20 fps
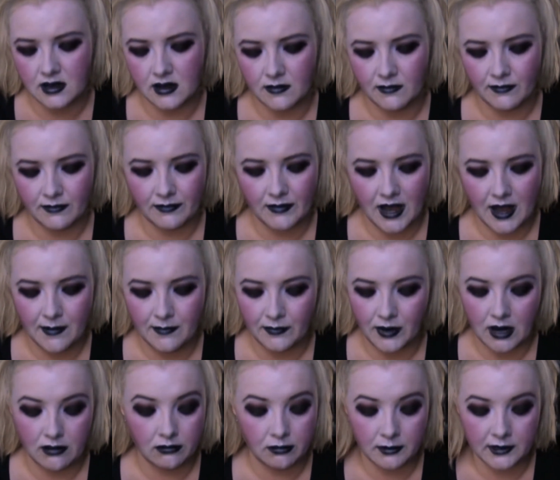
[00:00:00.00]
I'm
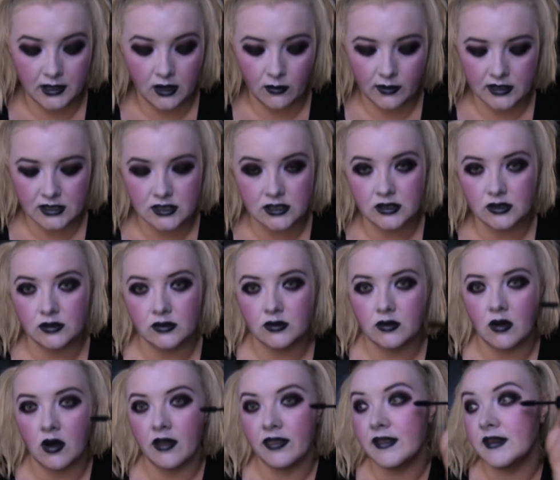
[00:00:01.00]
probably going
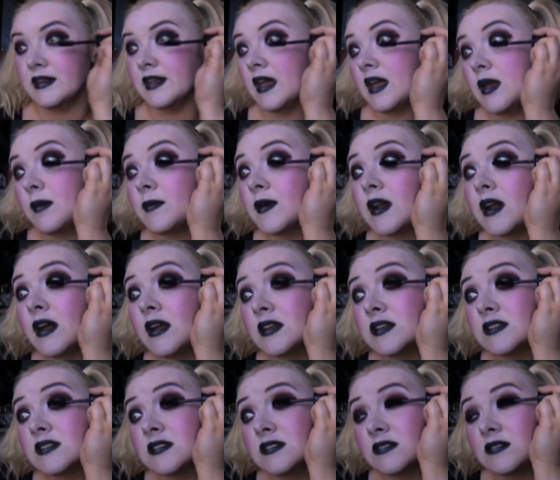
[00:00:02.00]
to on the day, but I
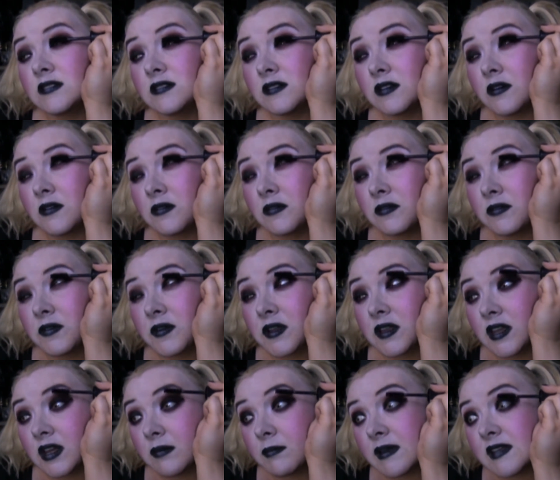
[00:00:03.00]
just don't
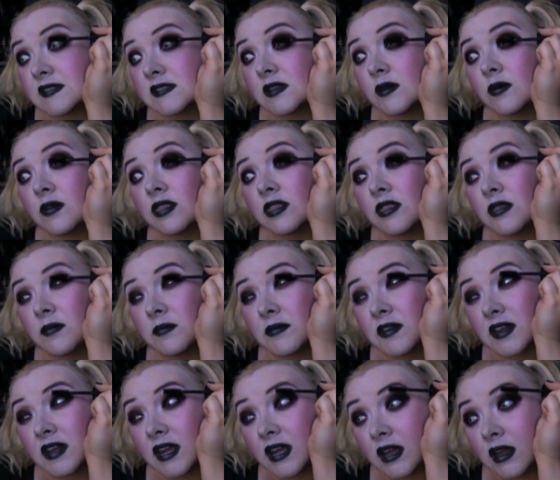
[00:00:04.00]
feel like messing with them
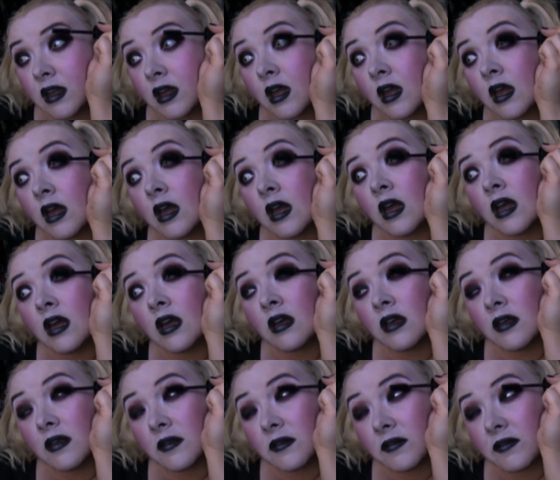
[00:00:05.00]
today.
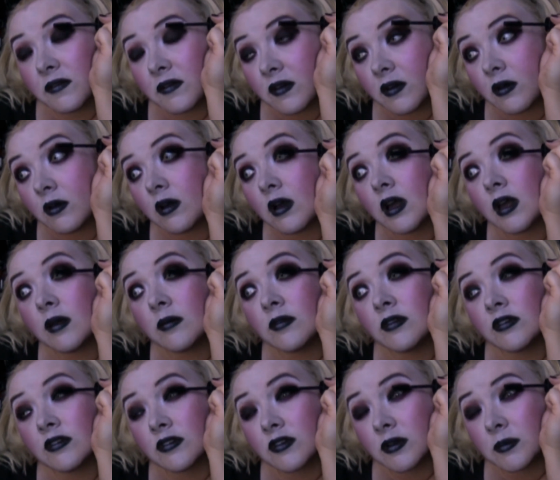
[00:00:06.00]
So
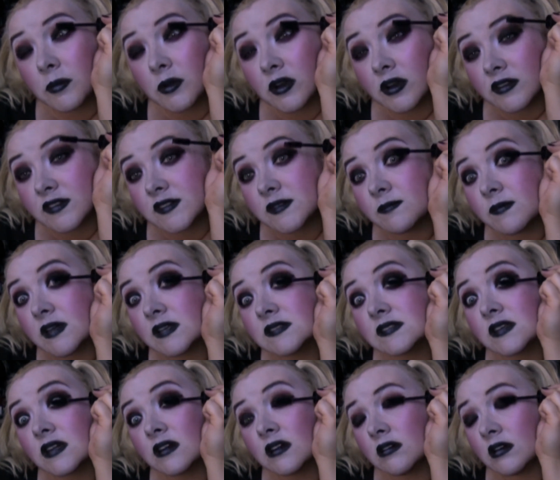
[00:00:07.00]
I'm just going to put on some
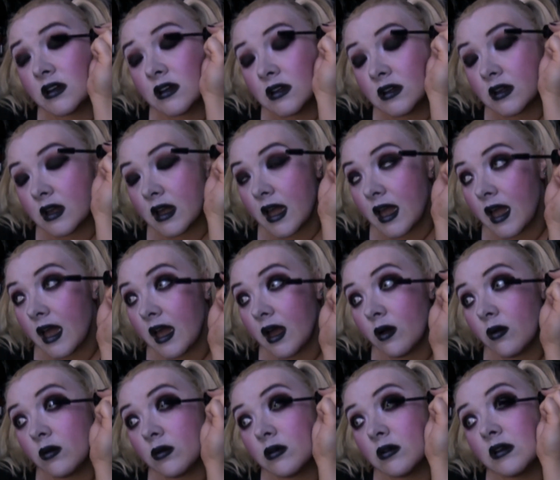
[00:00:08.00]
mascara.
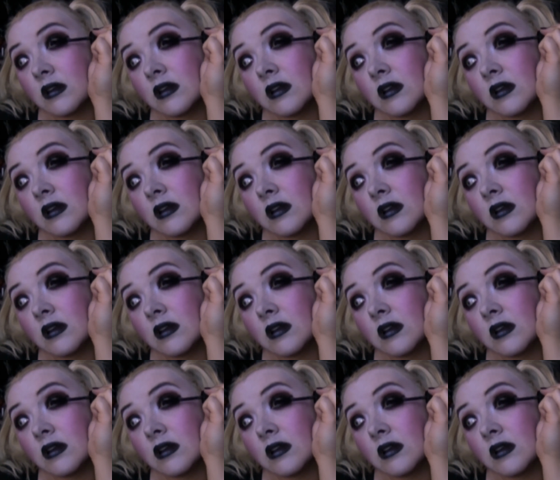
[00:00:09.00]
Ow.